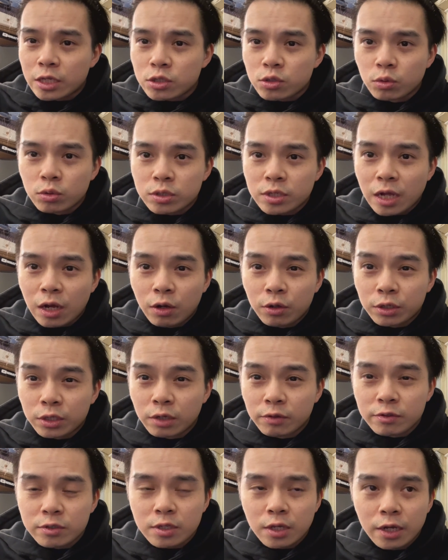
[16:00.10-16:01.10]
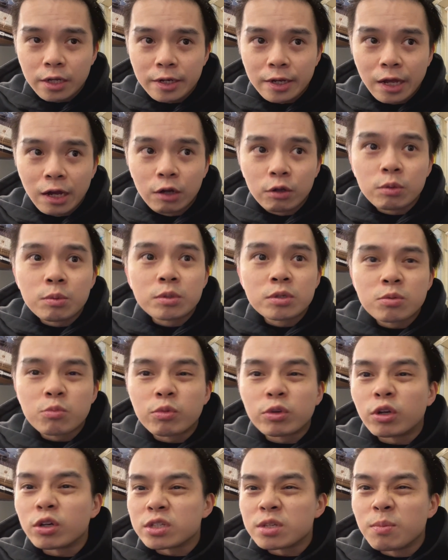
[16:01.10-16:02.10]
sorted out on the other side now.
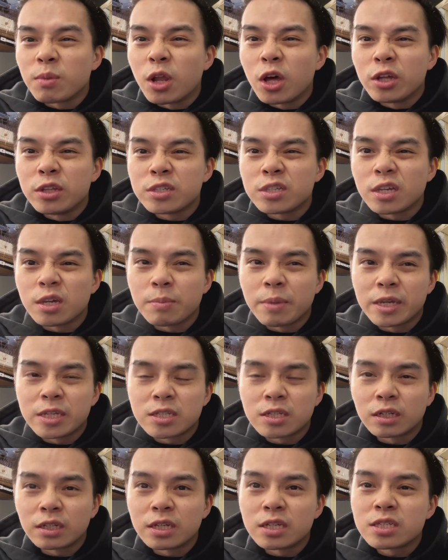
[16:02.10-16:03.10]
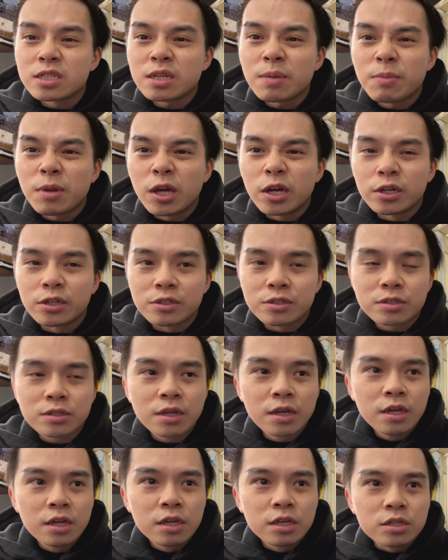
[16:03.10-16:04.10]
Got some learns here, basically. Some learns.
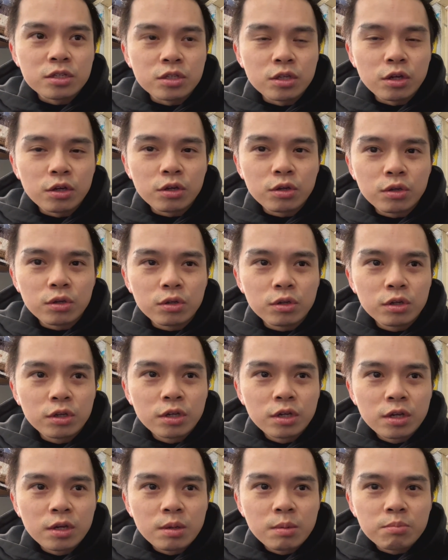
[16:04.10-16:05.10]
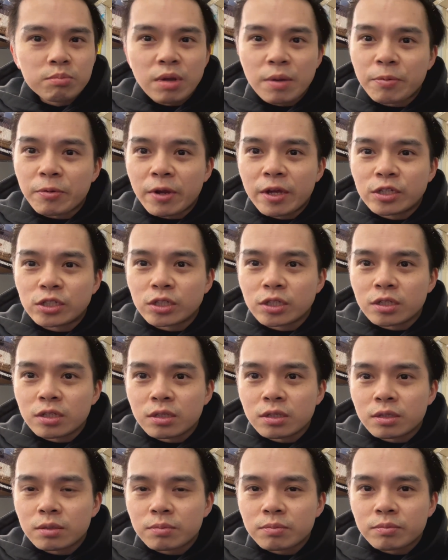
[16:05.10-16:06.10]
So
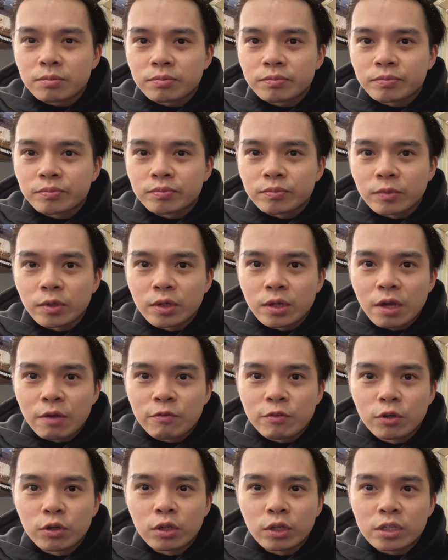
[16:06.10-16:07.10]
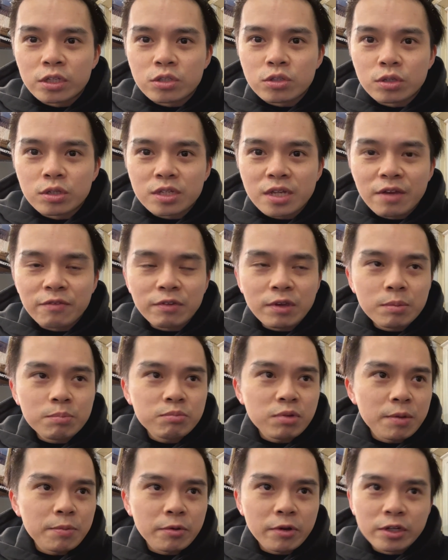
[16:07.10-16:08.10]
preparation. Now, if you're looking to do the same thing,
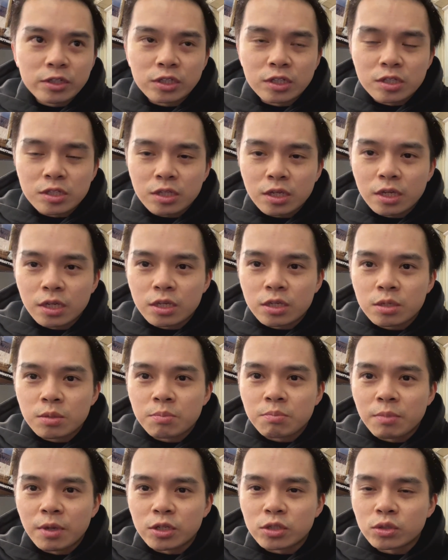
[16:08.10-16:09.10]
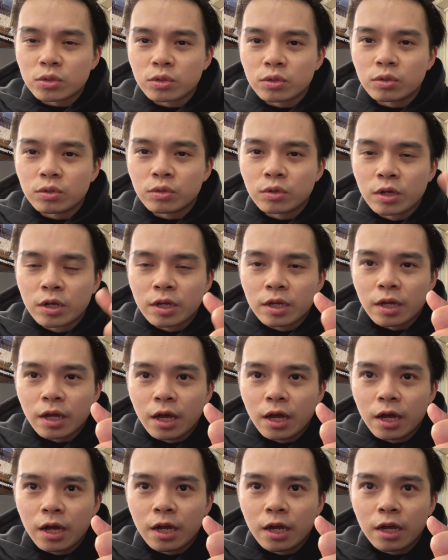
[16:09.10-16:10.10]
preparation is key. Make sure
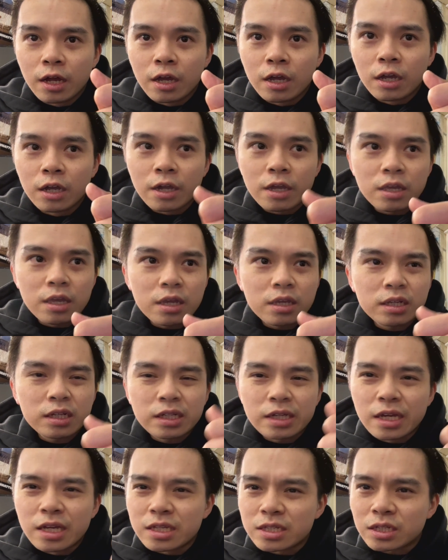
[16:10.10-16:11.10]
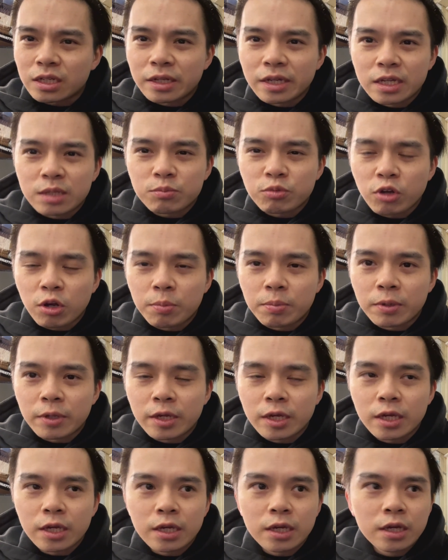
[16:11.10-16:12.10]
it's cleaned
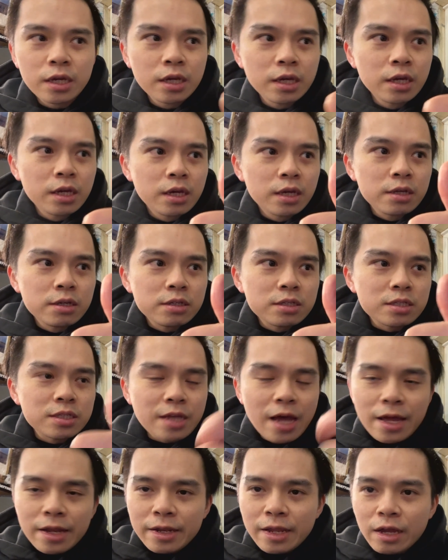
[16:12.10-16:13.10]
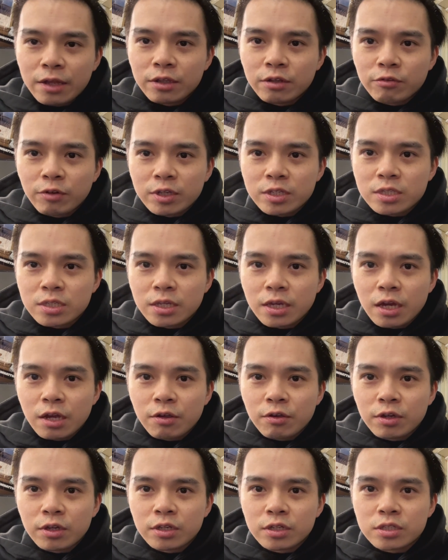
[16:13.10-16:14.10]
properly. Sand down the rusty
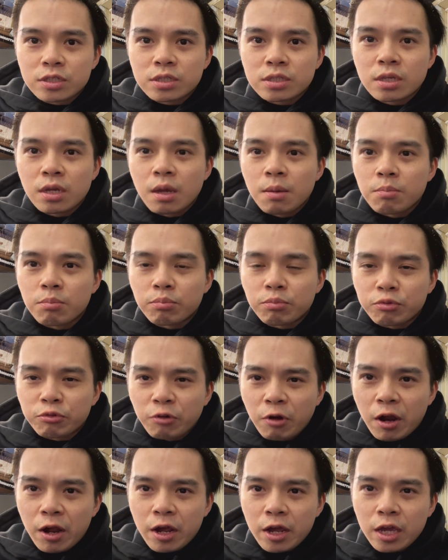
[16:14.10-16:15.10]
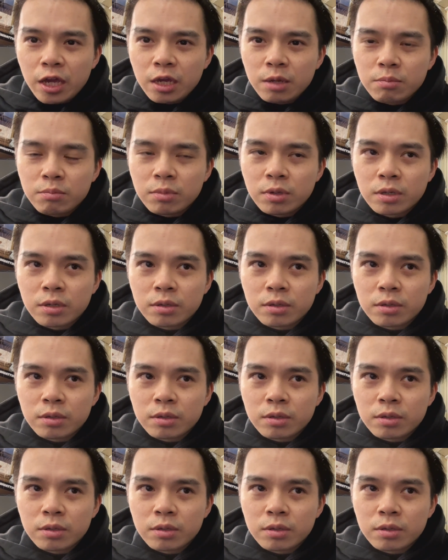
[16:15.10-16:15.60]
areas. Prime.